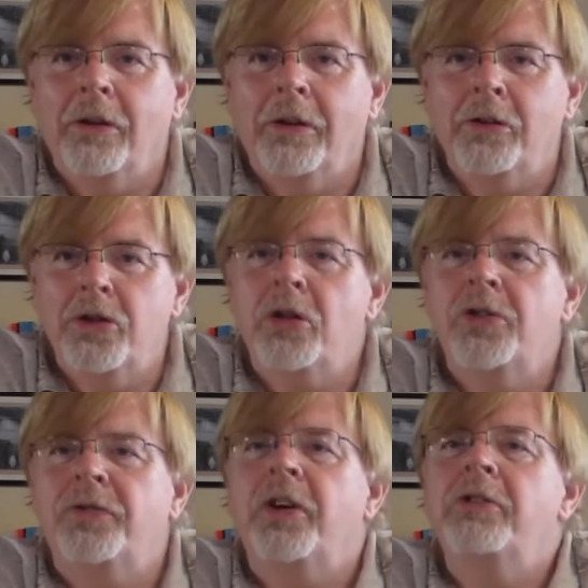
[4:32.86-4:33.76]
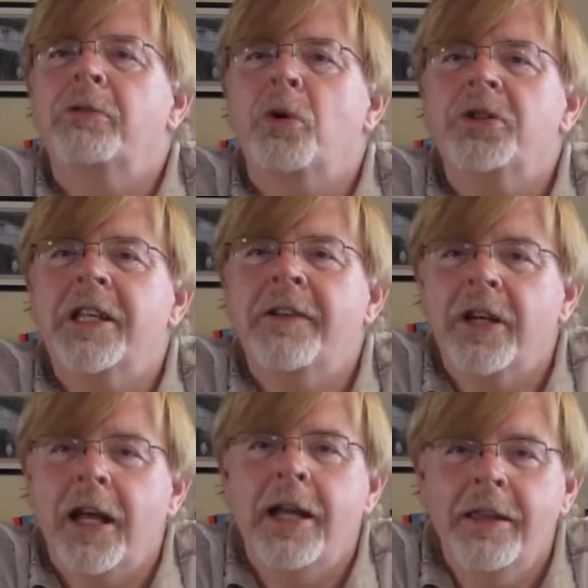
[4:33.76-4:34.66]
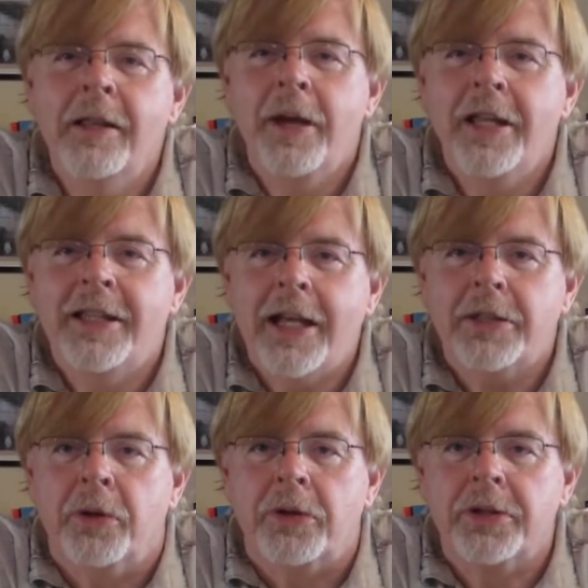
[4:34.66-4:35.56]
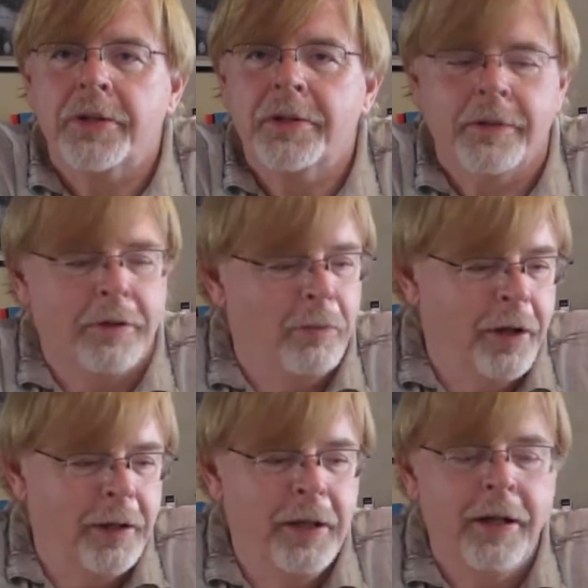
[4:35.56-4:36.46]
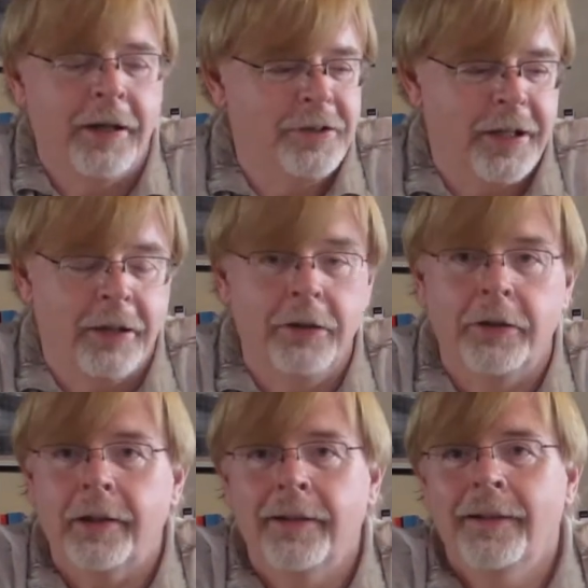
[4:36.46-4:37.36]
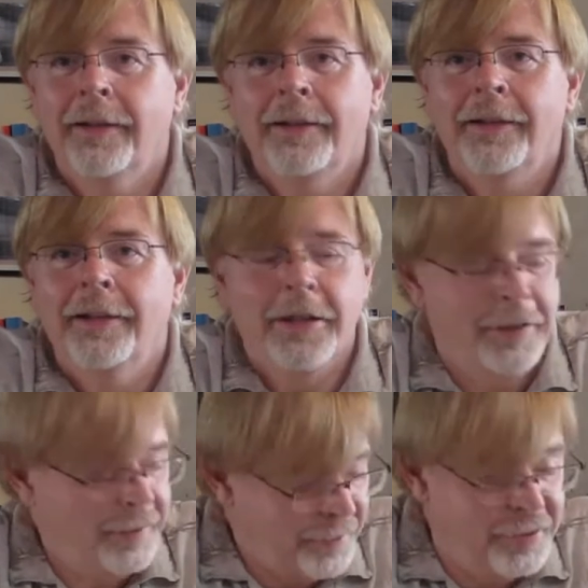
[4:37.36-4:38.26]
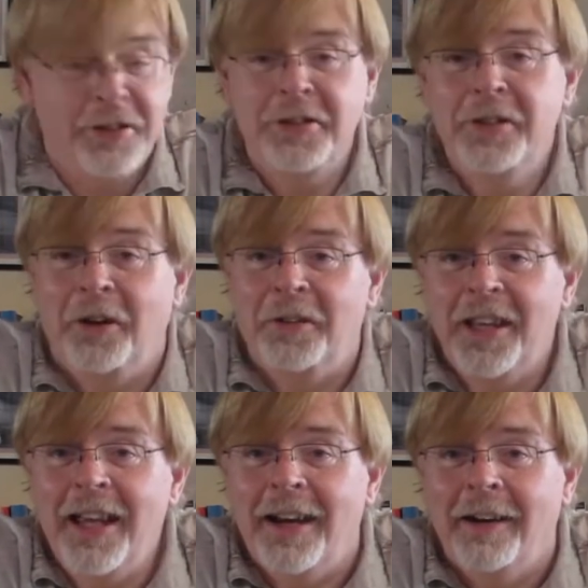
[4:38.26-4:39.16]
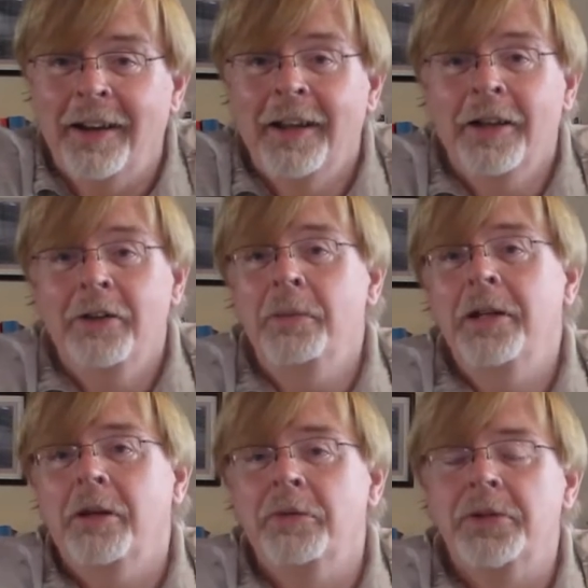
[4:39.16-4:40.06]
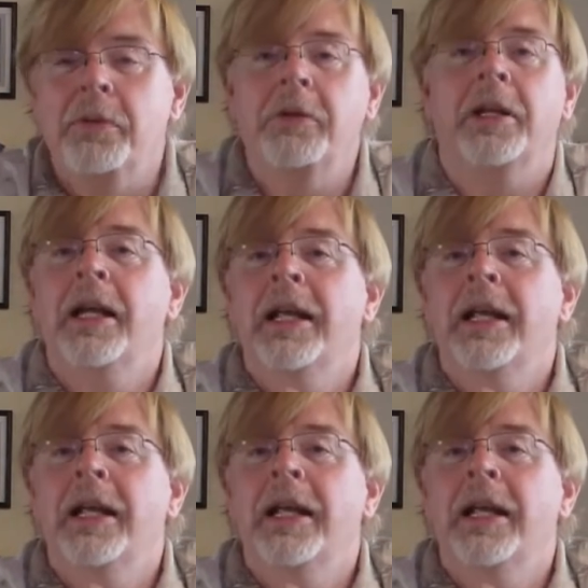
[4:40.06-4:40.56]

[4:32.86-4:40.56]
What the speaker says: Duchamp's fountain wasn't even in the main textbooks. I've got one of them here, I just had a look. It's just not there. Nobody thought it was important.